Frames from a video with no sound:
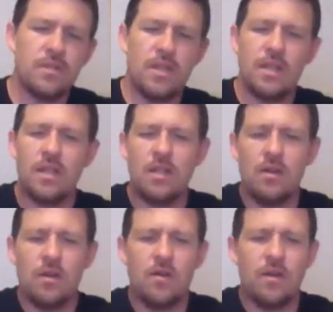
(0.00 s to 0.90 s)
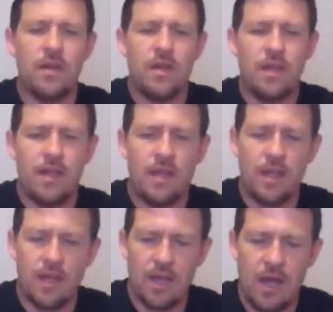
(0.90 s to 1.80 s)
it, you know,
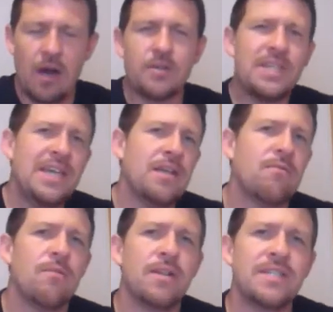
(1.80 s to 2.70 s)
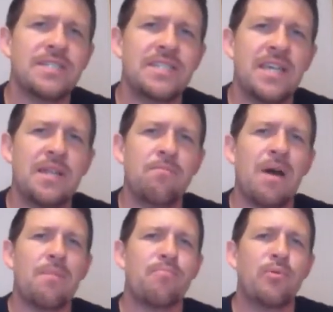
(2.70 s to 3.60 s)
I'll get rid of sin
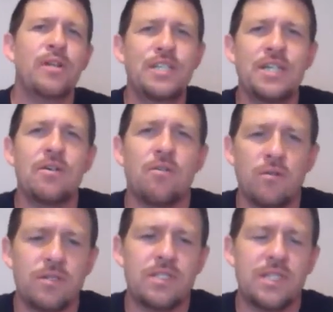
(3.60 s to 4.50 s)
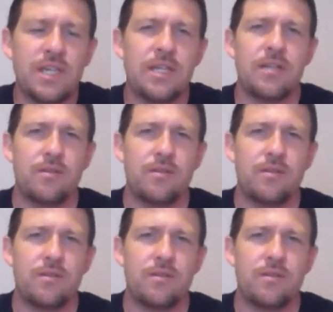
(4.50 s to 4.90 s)
by preaching on sin.